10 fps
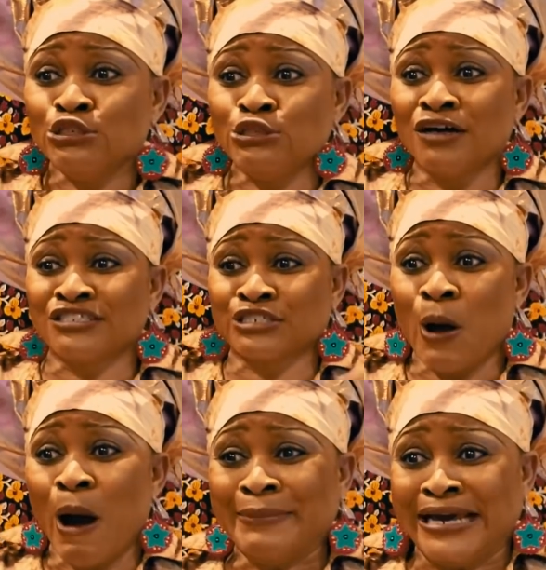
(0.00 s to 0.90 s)
Don't
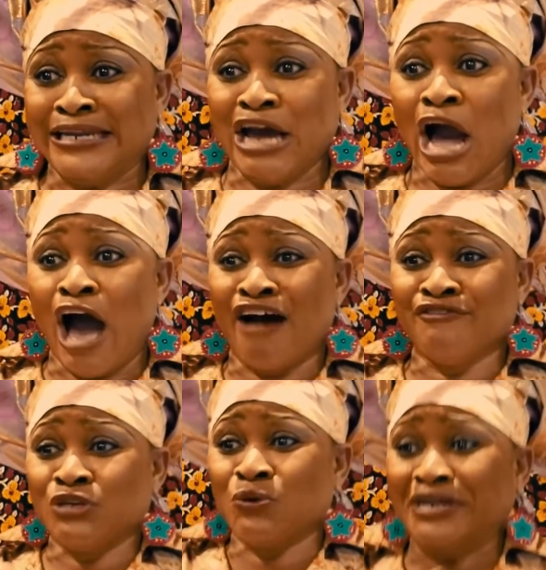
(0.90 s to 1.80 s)
go, my love.
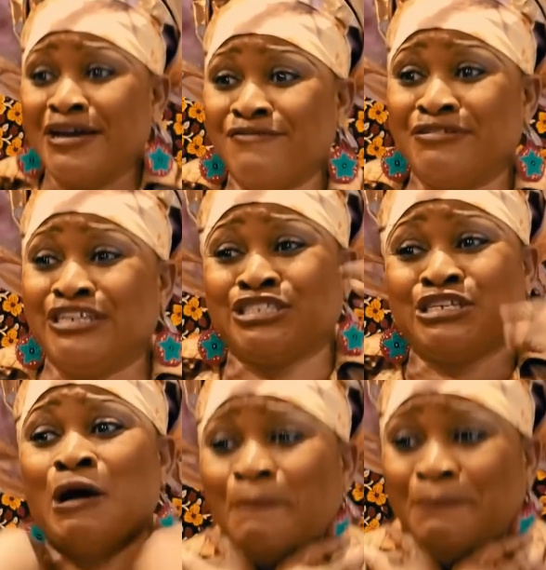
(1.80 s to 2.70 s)
You will never
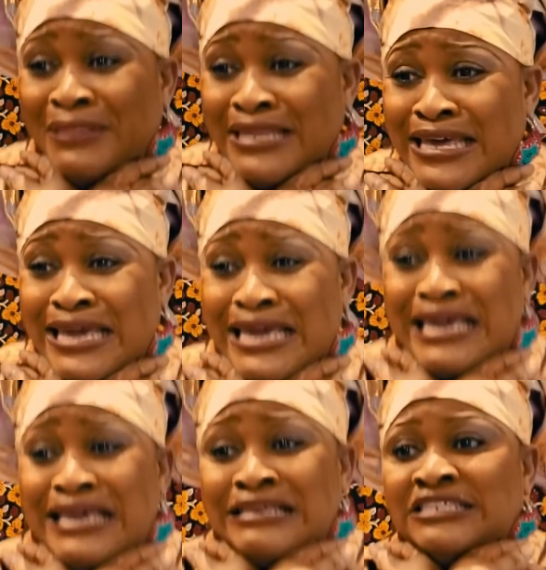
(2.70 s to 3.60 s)
return,
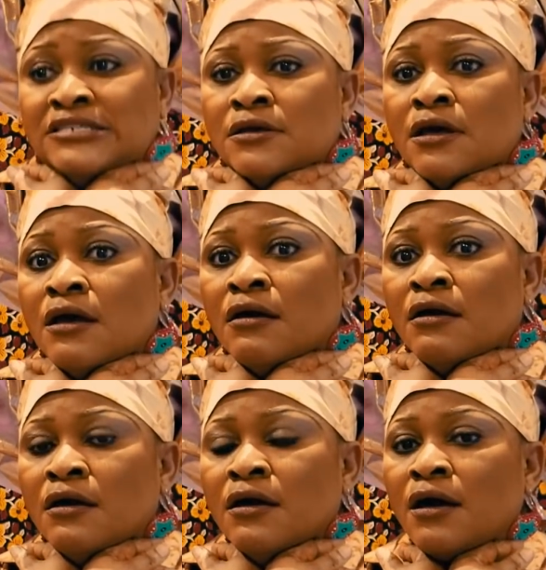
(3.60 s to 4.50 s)
please."
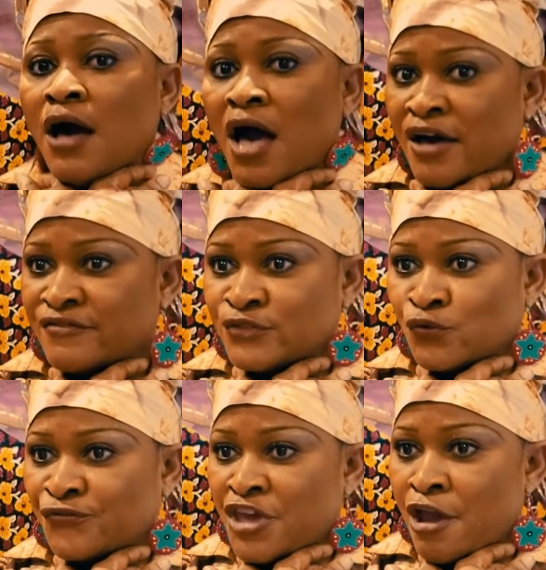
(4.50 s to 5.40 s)
"Have no
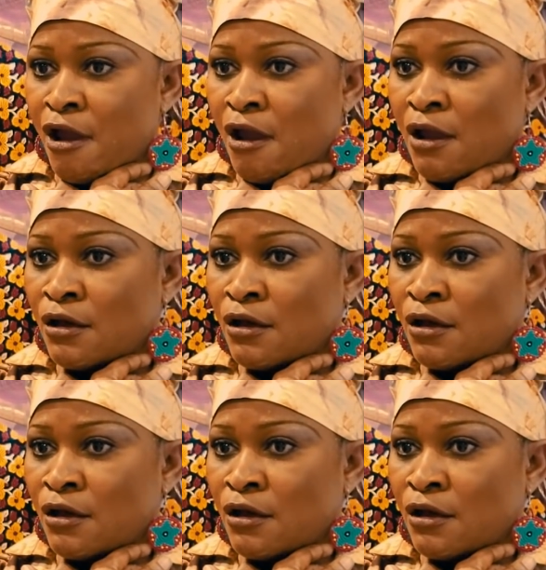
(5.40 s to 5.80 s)
fear.